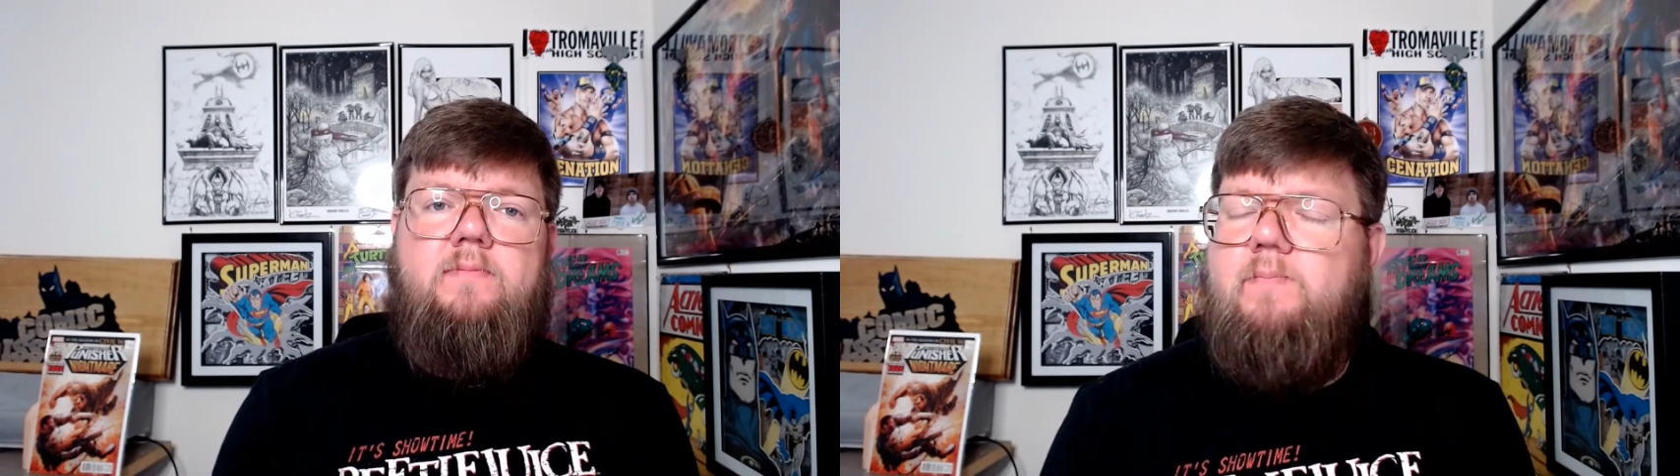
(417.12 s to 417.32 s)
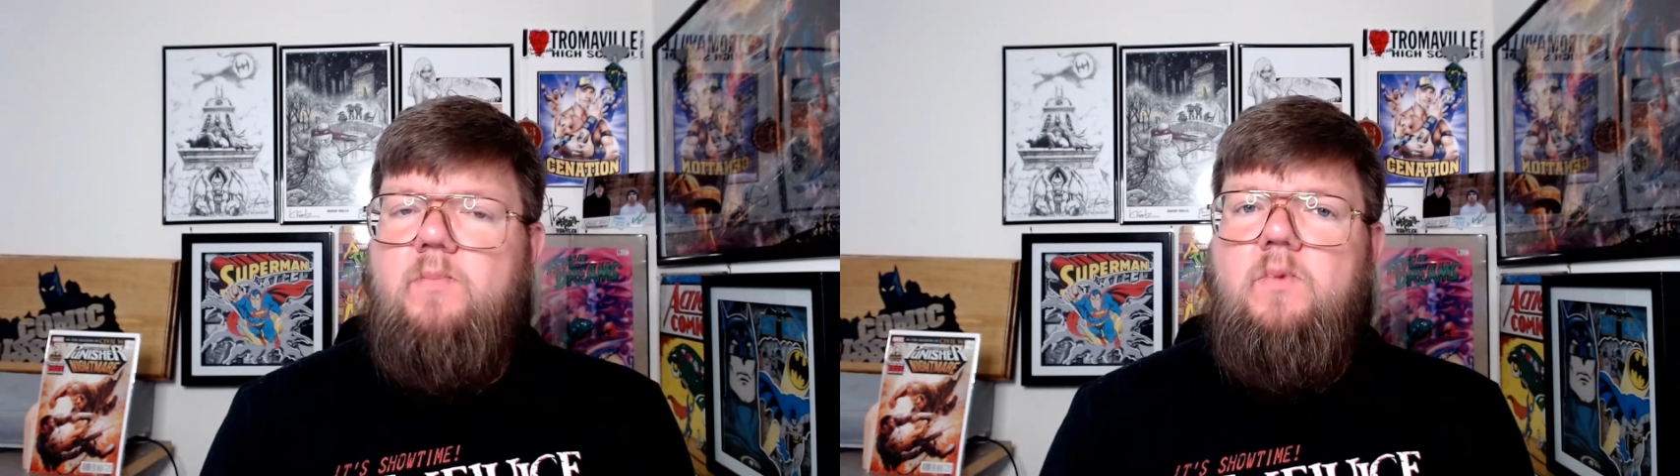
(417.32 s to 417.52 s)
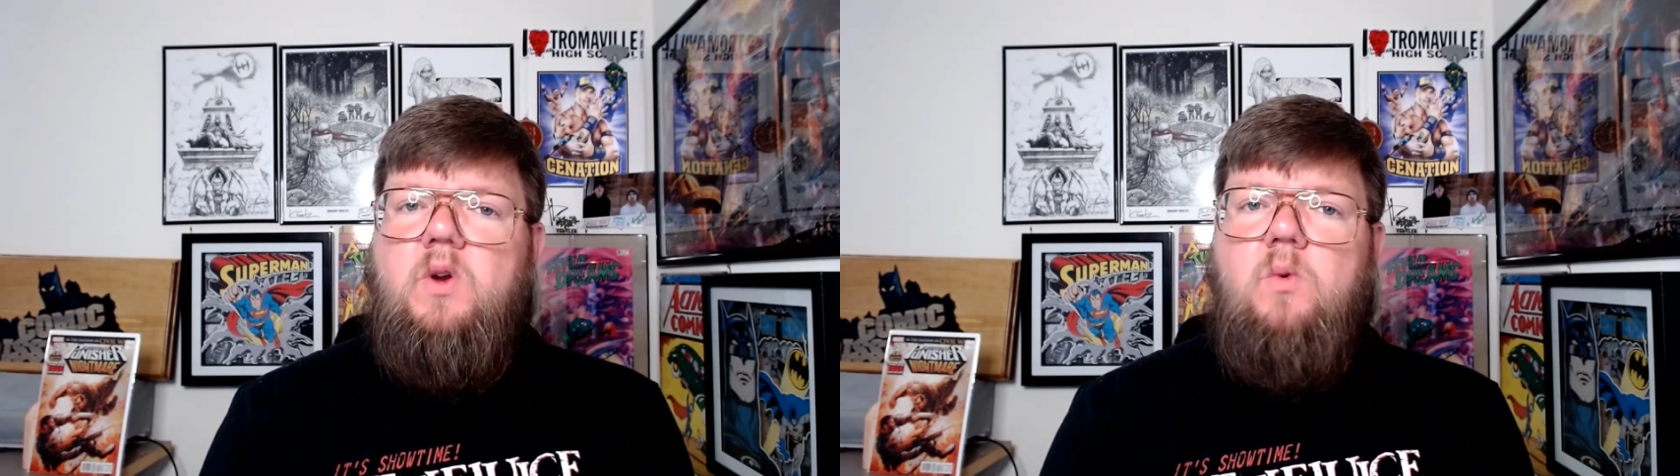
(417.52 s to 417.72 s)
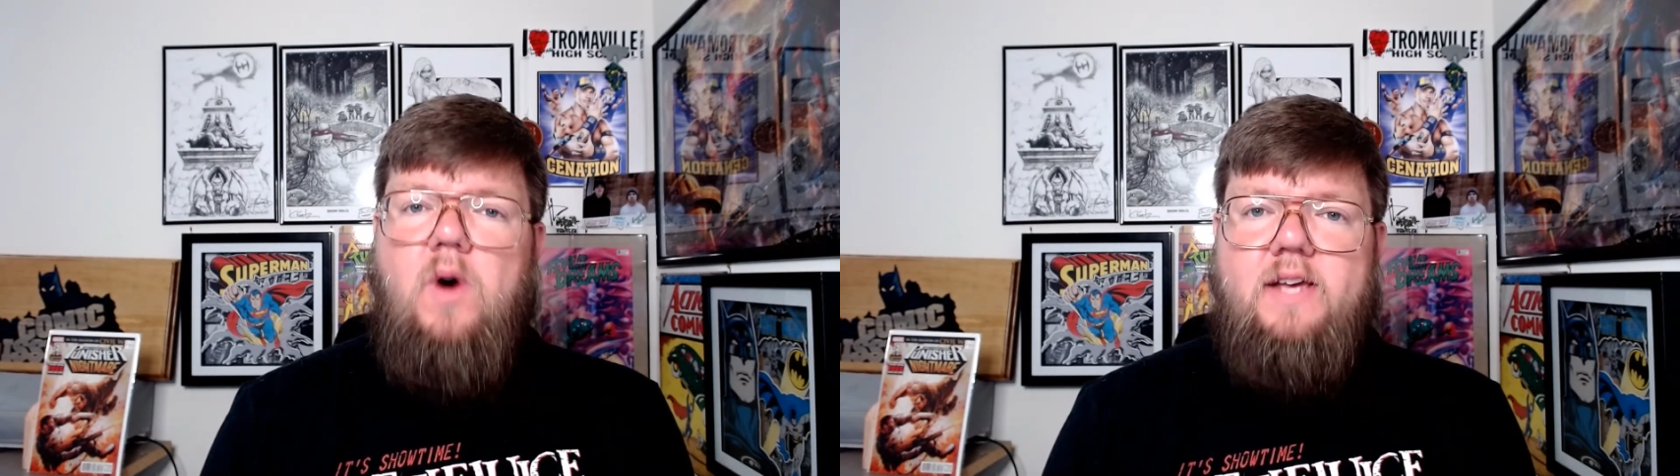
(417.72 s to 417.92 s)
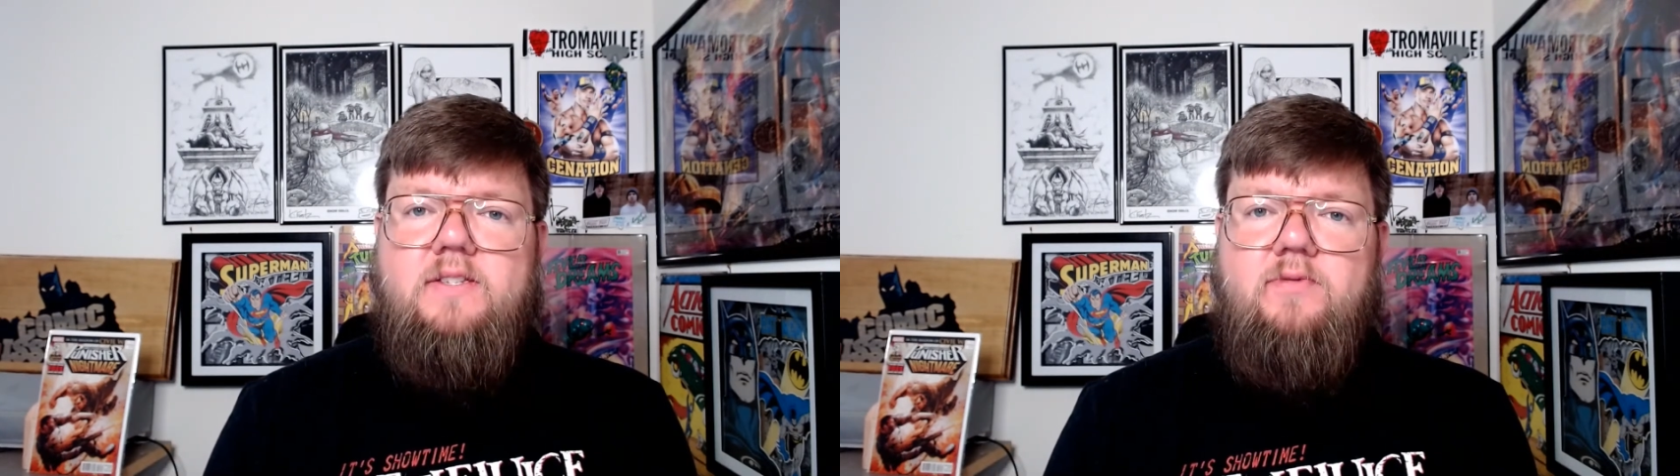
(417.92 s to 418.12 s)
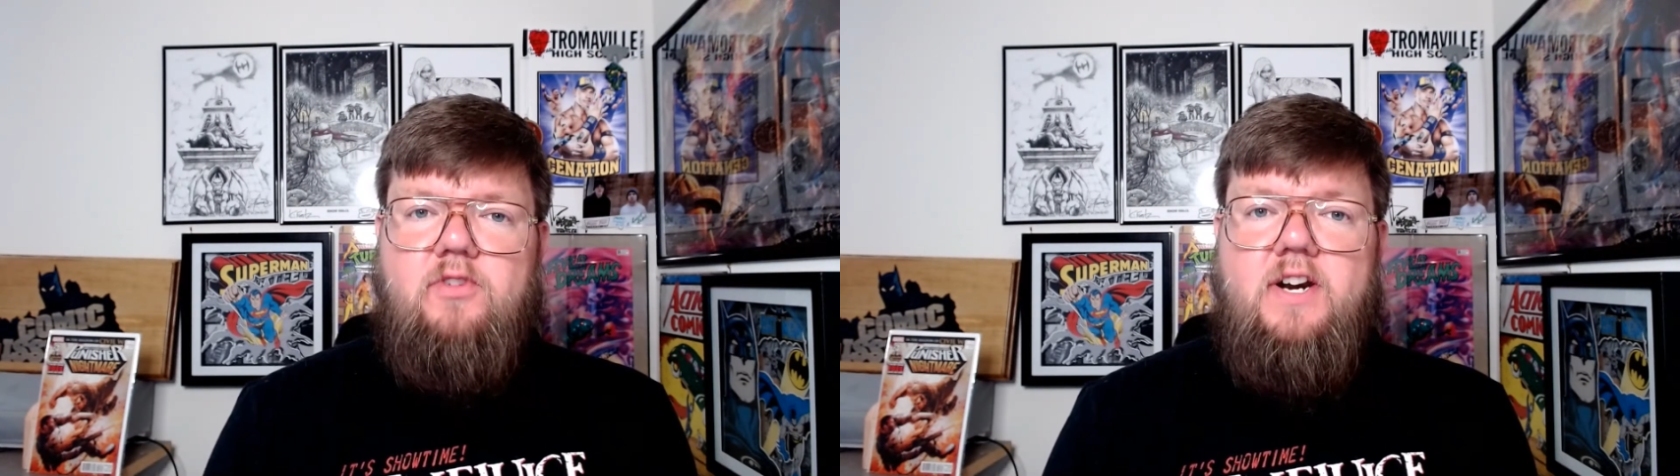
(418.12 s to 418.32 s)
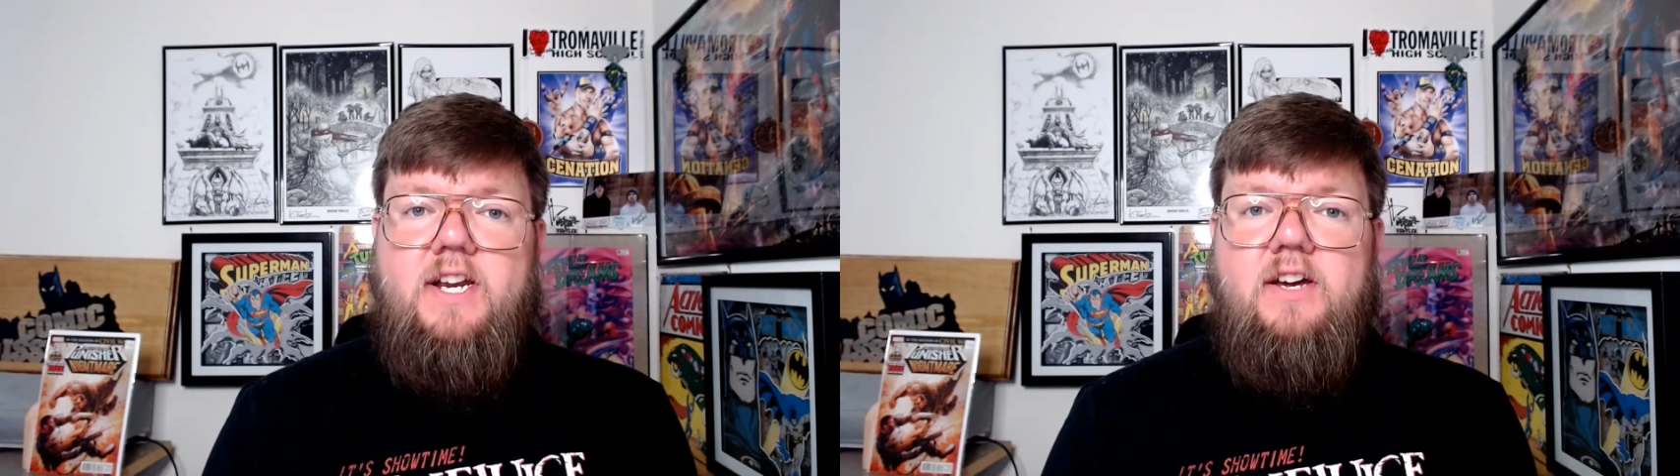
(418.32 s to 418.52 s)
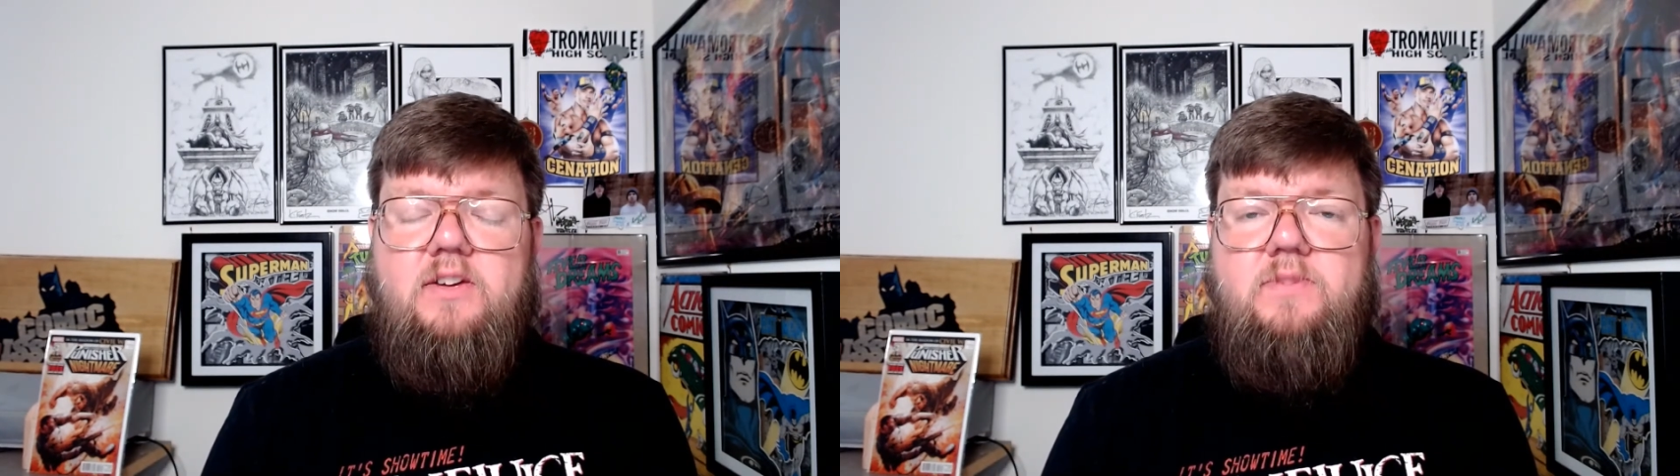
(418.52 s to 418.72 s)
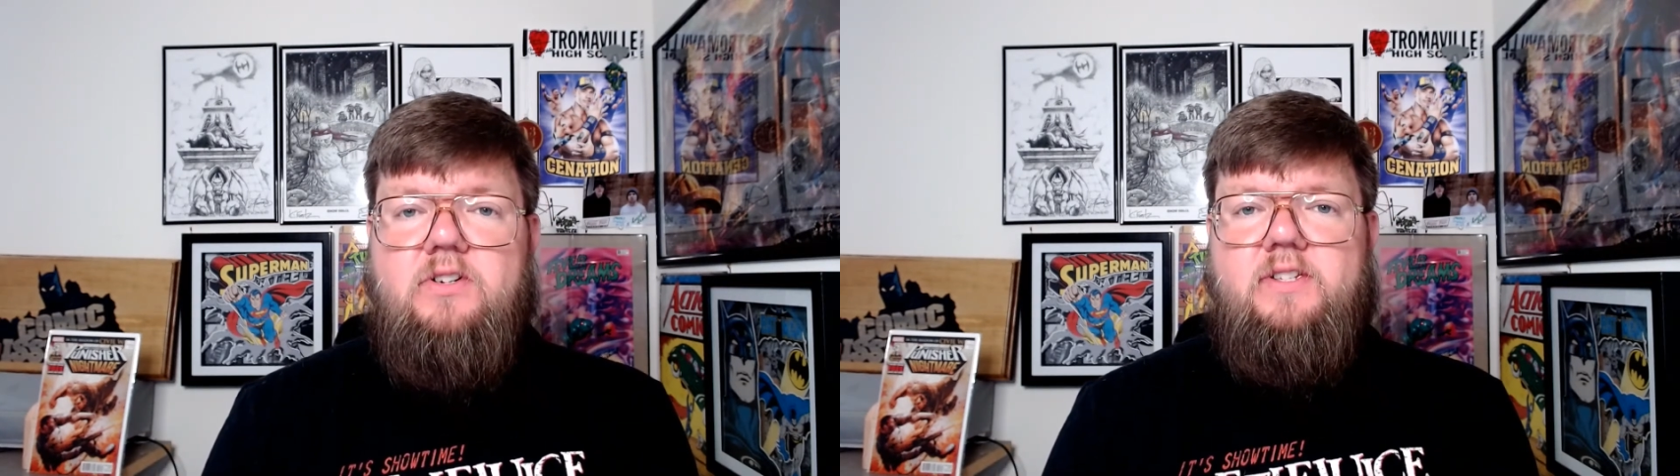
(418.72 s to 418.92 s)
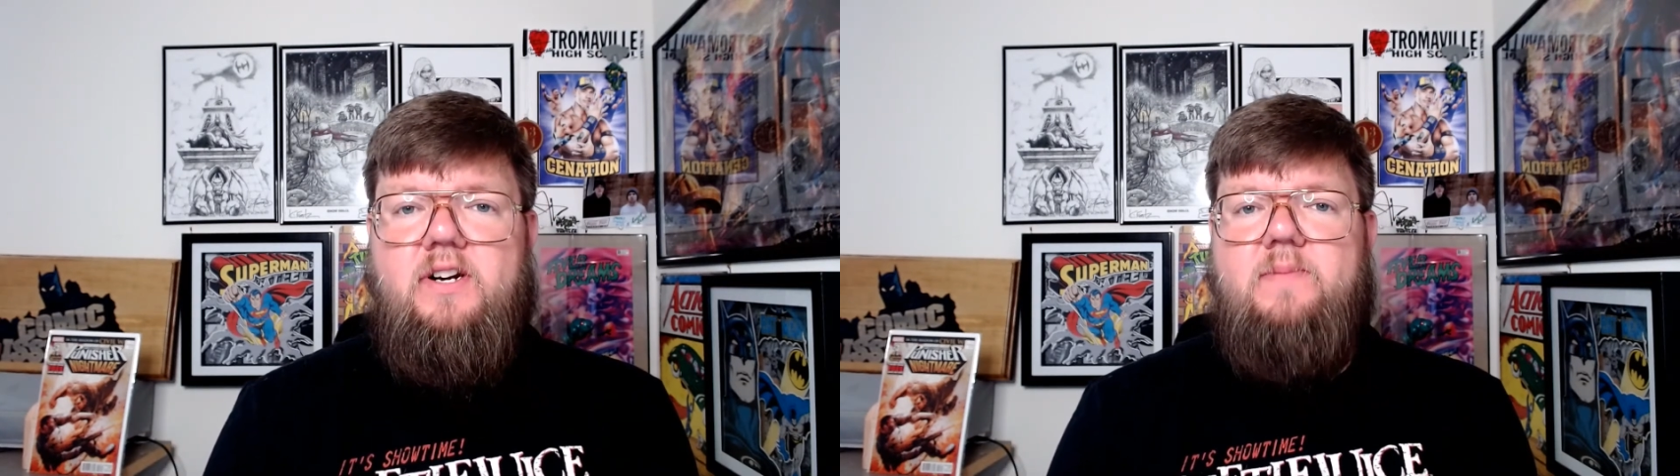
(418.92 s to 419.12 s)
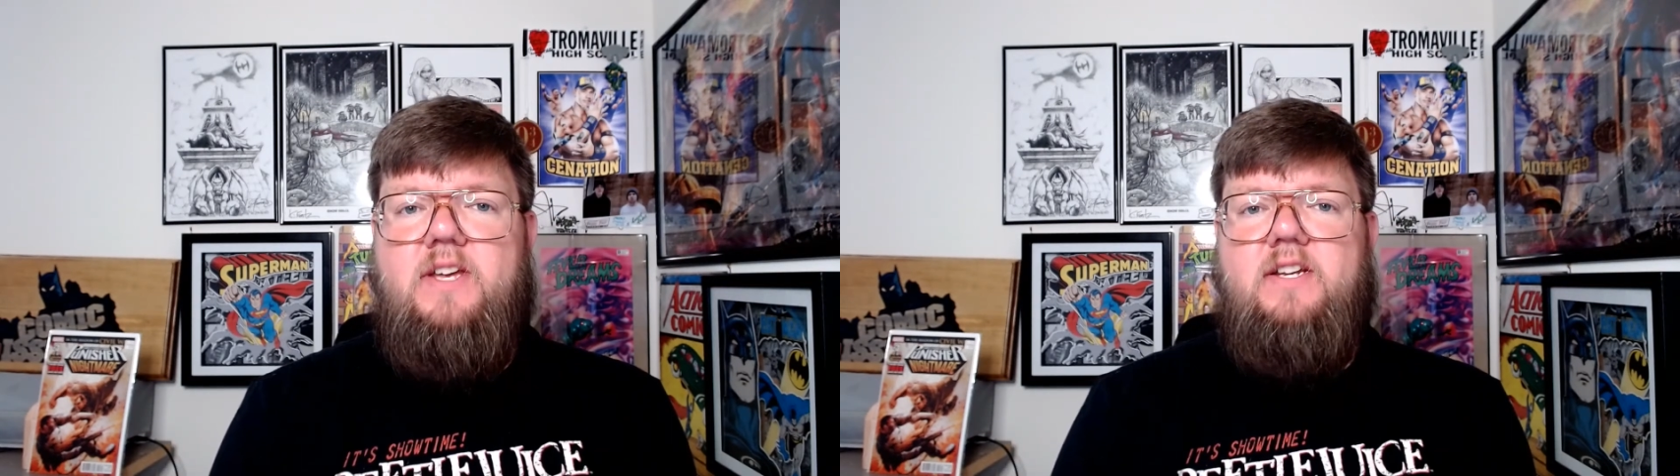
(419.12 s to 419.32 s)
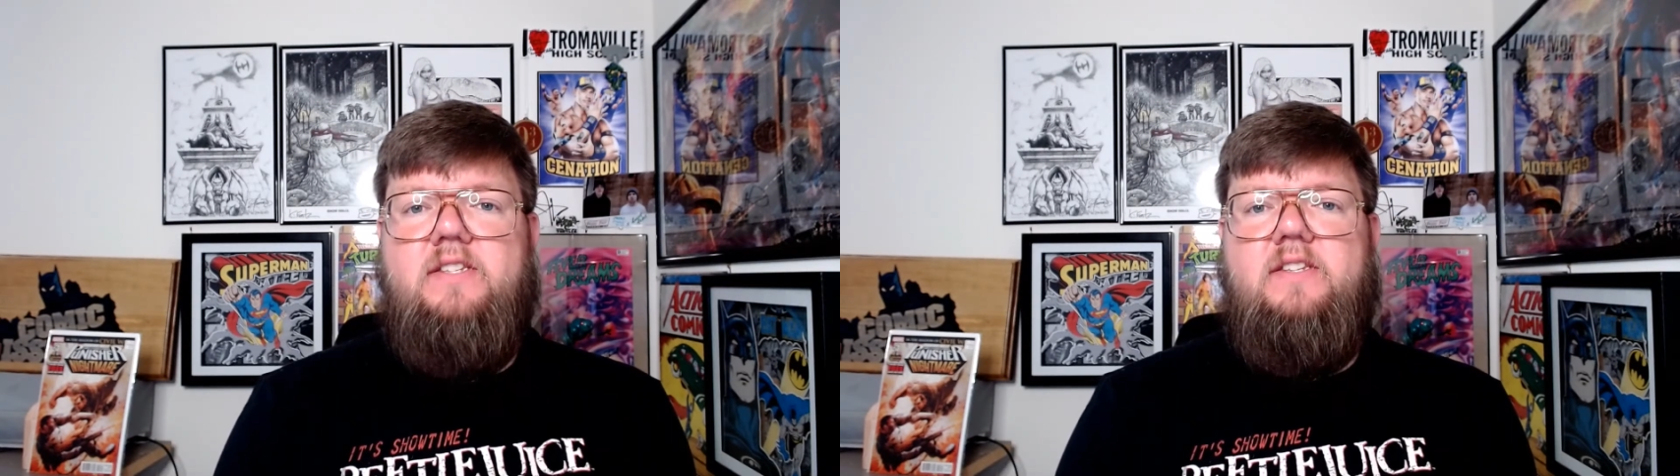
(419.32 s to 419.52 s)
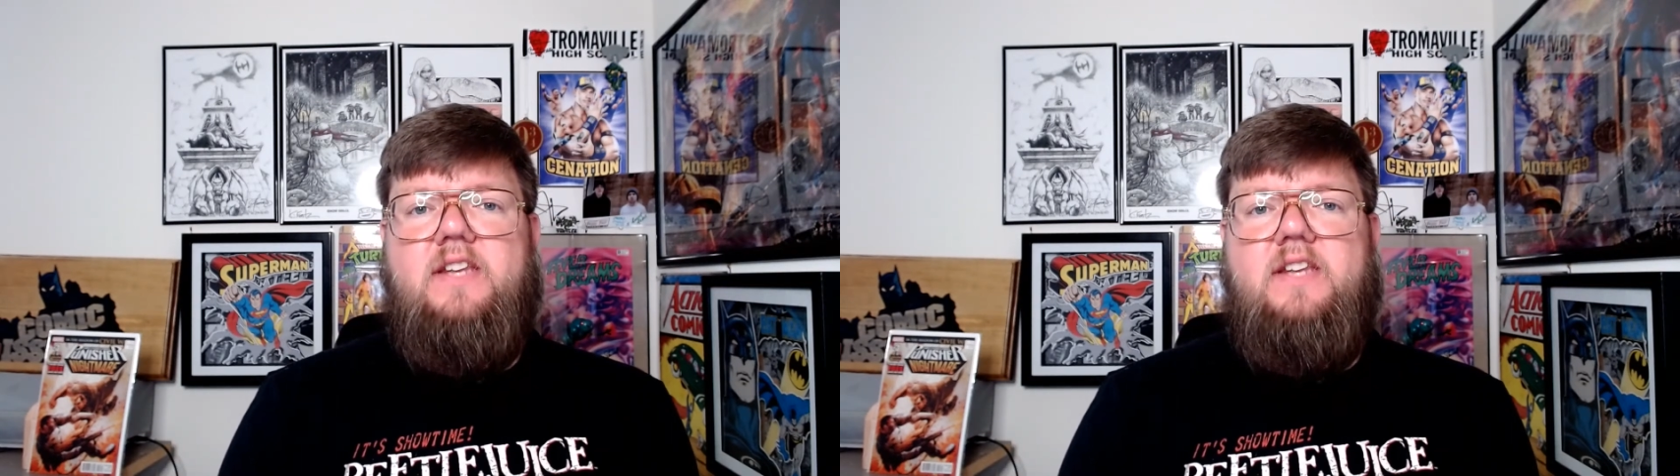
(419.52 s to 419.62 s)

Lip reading: request for any other military men is to